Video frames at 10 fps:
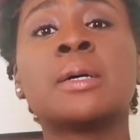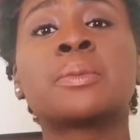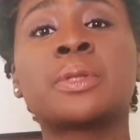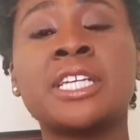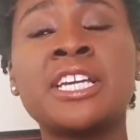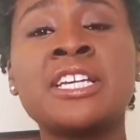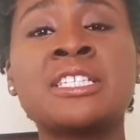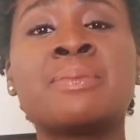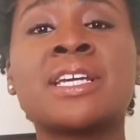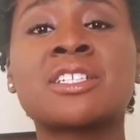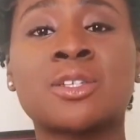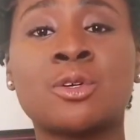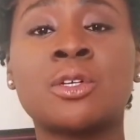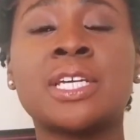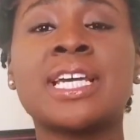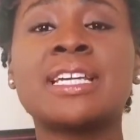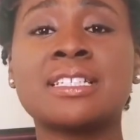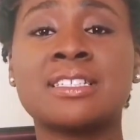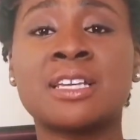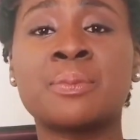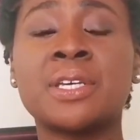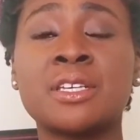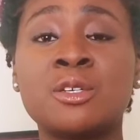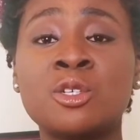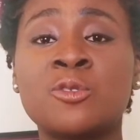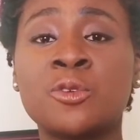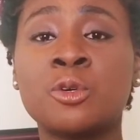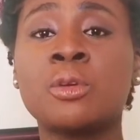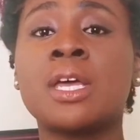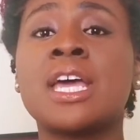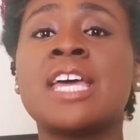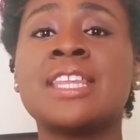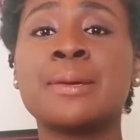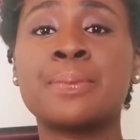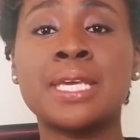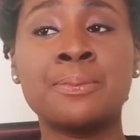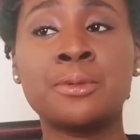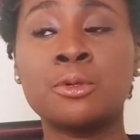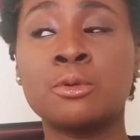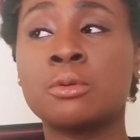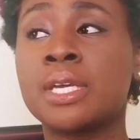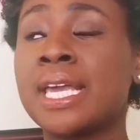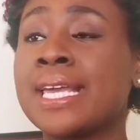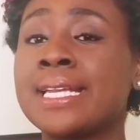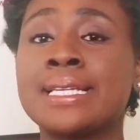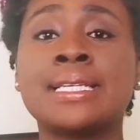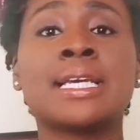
please make sure that it is something useful and that people can